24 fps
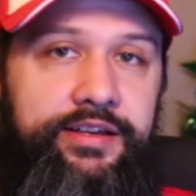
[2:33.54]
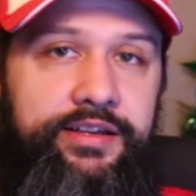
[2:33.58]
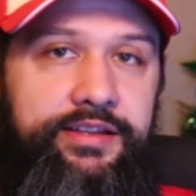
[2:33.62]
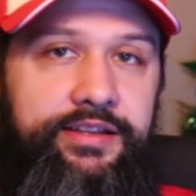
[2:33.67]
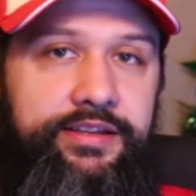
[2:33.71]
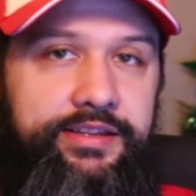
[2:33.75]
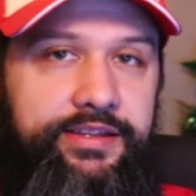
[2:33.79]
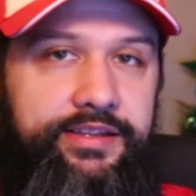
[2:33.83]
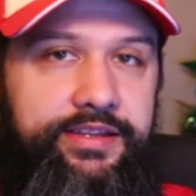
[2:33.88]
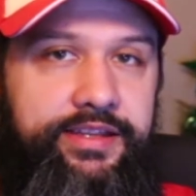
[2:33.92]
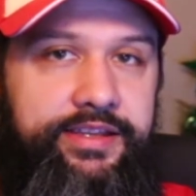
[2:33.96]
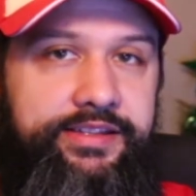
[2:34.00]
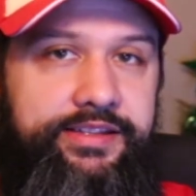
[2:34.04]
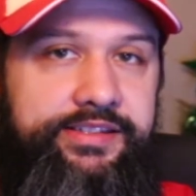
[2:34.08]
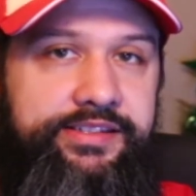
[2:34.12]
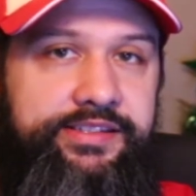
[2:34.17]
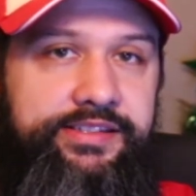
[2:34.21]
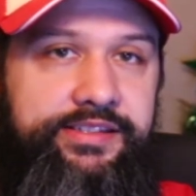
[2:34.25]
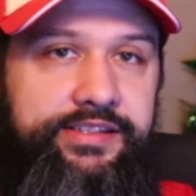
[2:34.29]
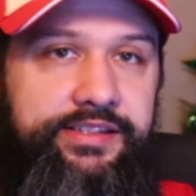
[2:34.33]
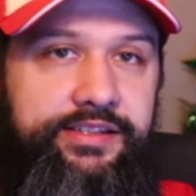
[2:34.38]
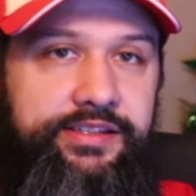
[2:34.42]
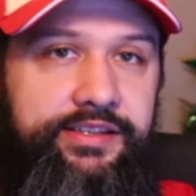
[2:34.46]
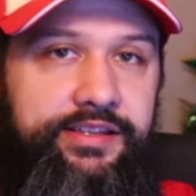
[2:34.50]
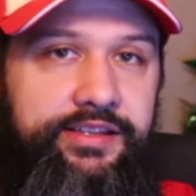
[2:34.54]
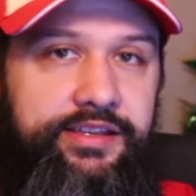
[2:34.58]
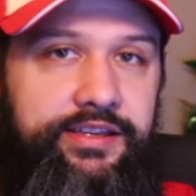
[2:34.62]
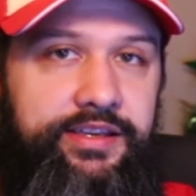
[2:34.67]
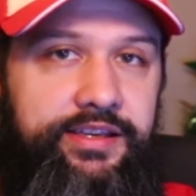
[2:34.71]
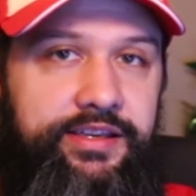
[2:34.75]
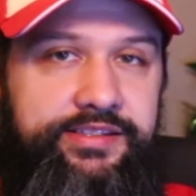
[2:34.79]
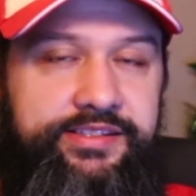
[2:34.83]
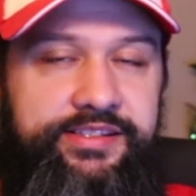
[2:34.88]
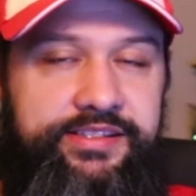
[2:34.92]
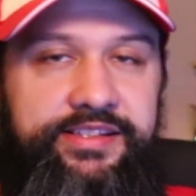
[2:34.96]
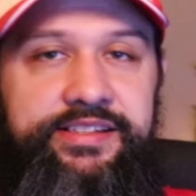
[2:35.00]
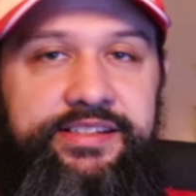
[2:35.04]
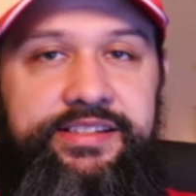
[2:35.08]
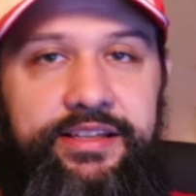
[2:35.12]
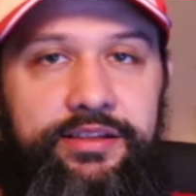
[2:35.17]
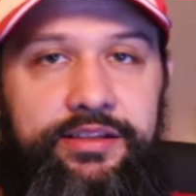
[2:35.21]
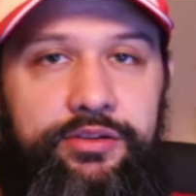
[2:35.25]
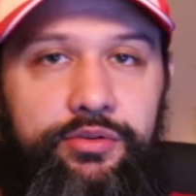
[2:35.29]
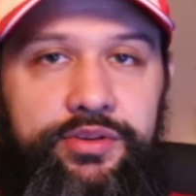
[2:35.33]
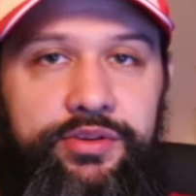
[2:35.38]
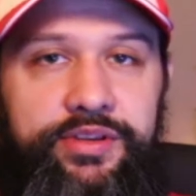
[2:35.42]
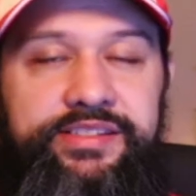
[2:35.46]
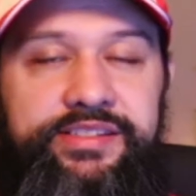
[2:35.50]
this is
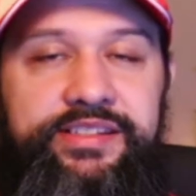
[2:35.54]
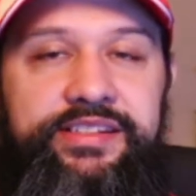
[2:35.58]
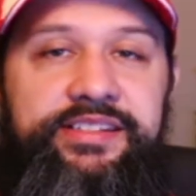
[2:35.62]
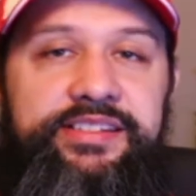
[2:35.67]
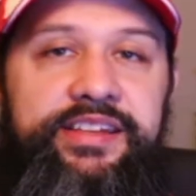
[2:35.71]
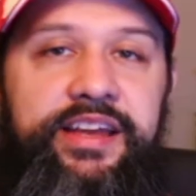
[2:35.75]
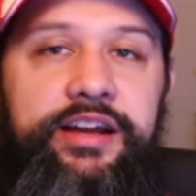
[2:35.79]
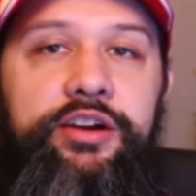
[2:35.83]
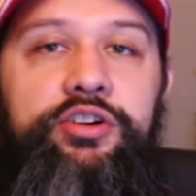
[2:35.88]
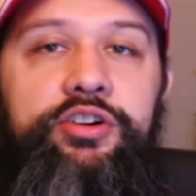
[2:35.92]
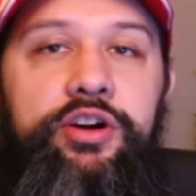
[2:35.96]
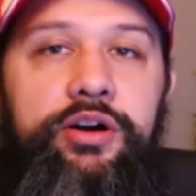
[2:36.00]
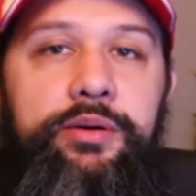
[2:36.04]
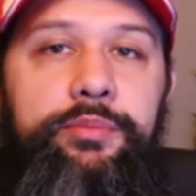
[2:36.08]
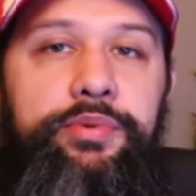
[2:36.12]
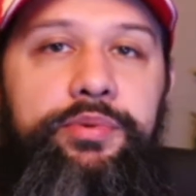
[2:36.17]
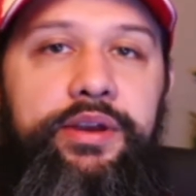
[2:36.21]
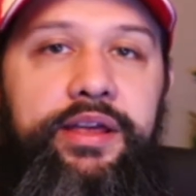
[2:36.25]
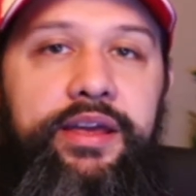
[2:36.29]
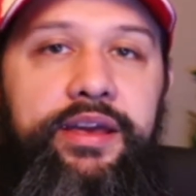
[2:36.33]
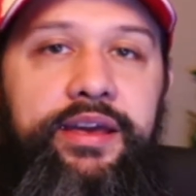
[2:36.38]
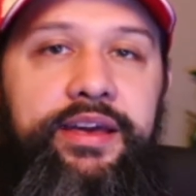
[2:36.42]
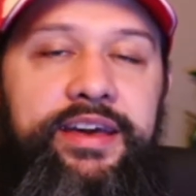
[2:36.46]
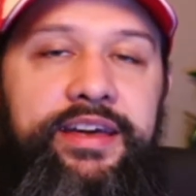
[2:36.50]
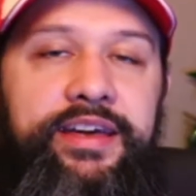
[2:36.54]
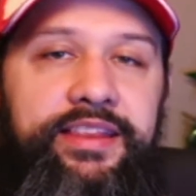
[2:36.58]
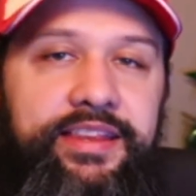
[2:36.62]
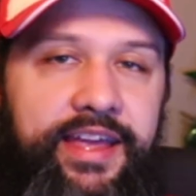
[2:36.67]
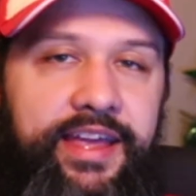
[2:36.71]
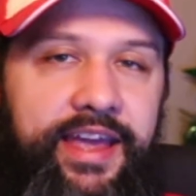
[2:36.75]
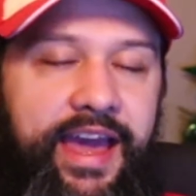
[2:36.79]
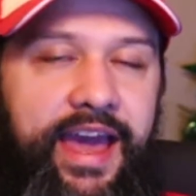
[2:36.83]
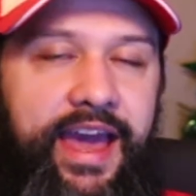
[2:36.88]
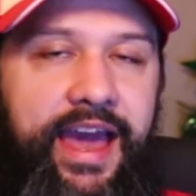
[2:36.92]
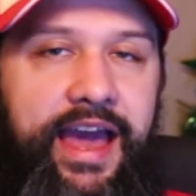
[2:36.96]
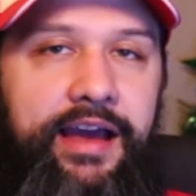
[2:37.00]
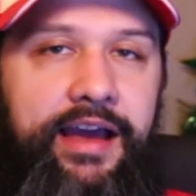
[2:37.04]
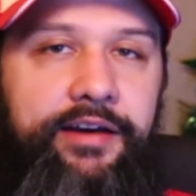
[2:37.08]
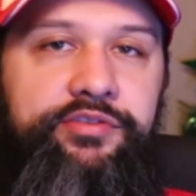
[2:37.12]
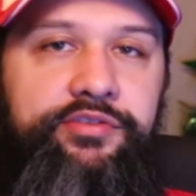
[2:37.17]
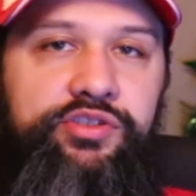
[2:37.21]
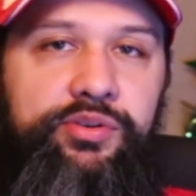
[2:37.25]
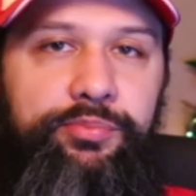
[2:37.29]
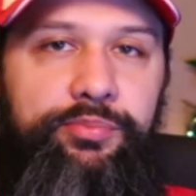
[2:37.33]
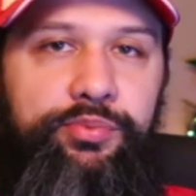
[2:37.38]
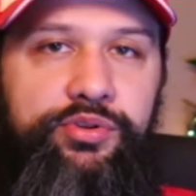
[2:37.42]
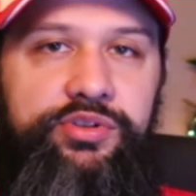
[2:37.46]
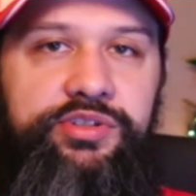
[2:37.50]
Nintendo. This is their company. They have to
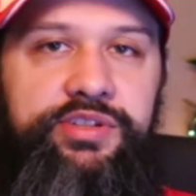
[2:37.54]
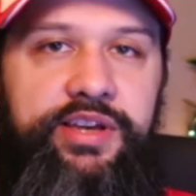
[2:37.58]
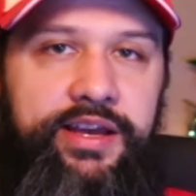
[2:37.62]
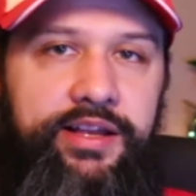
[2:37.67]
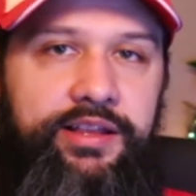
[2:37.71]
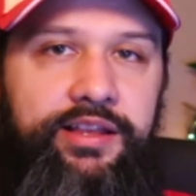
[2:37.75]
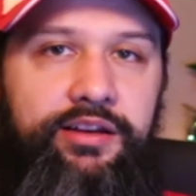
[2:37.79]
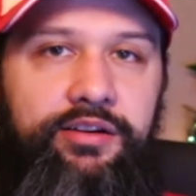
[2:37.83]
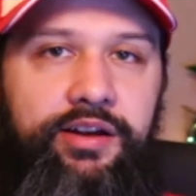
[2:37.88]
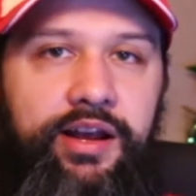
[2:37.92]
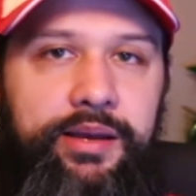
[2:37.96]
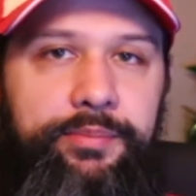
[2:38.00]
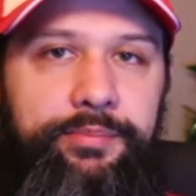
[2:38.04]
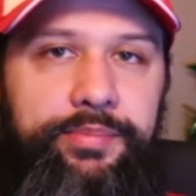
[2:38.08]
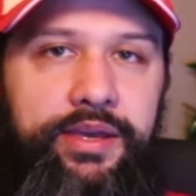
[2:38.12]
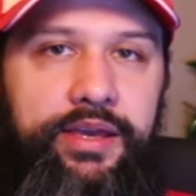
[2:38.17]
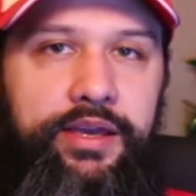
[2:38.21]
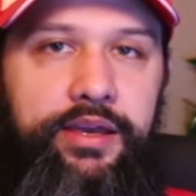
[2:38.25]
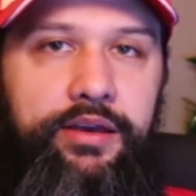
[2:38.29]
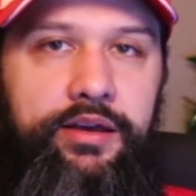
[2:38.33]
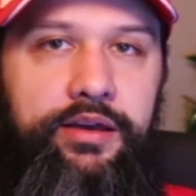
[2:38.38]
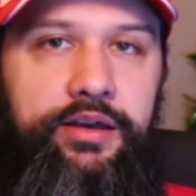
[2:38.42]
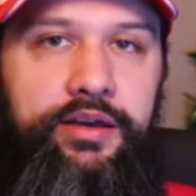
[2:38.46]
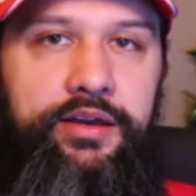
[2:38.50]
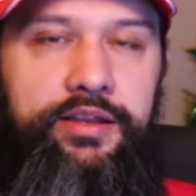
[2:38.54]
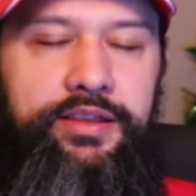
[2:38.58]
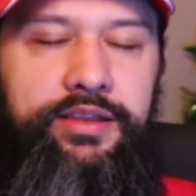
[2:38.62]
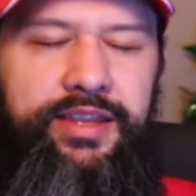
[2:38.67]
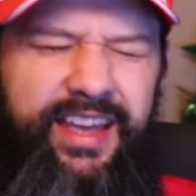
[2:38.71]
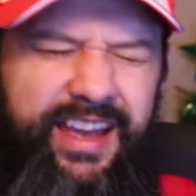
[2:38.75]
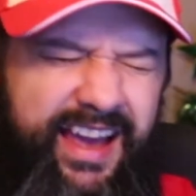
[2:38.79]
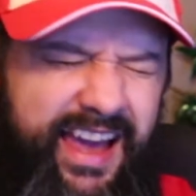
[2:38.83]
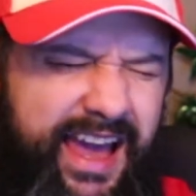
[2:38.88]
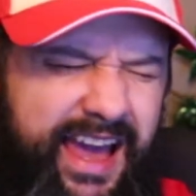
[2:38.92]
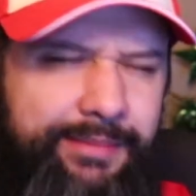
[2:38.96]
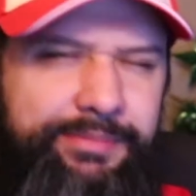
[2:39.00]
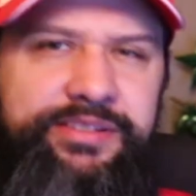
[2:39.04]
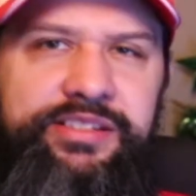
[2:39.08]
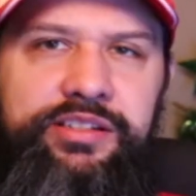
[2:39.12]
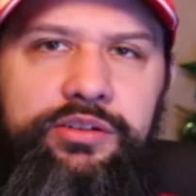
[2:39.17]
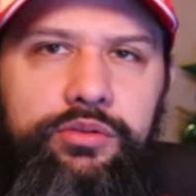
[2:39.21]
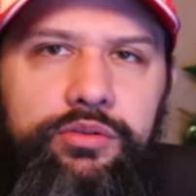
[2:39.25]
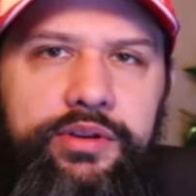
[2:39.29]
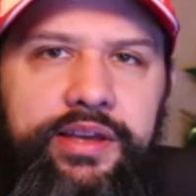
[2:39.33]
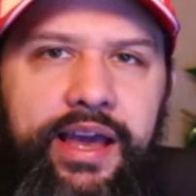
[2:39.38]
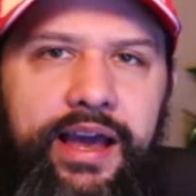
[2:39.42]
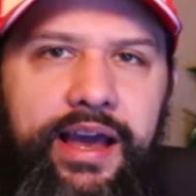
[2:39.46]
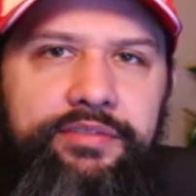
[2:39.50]
protect their IP. They
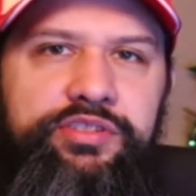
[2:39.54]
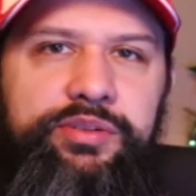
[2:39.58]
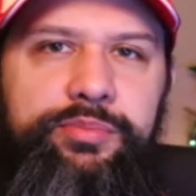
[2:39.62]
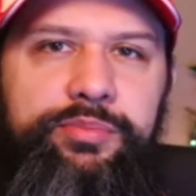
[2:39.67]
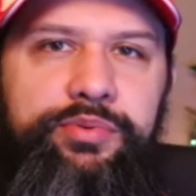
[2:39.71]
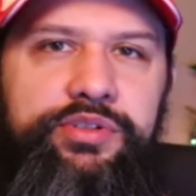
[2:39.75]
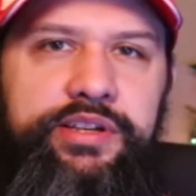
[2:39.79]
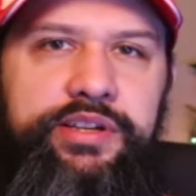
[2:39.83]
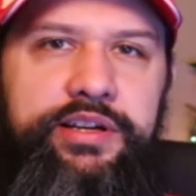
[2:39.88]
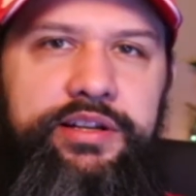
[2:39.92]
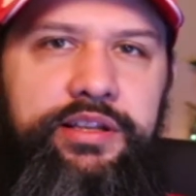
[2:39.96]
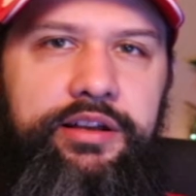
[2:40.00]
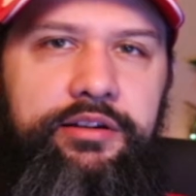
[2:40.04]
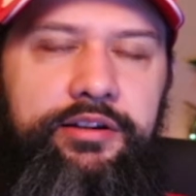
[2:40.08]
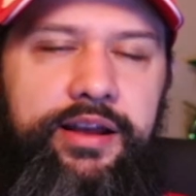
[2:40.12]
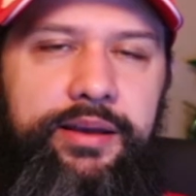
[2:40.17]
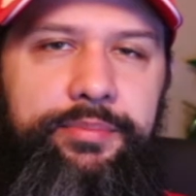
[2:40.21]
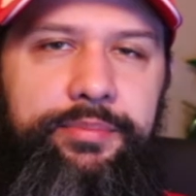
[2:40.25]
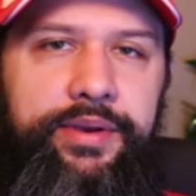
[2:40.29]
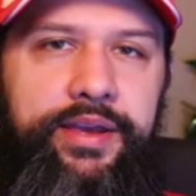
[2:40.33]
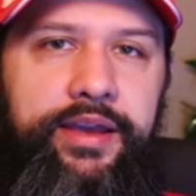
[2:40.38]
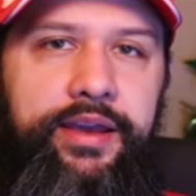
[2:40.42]
absolutely have to protect their IP.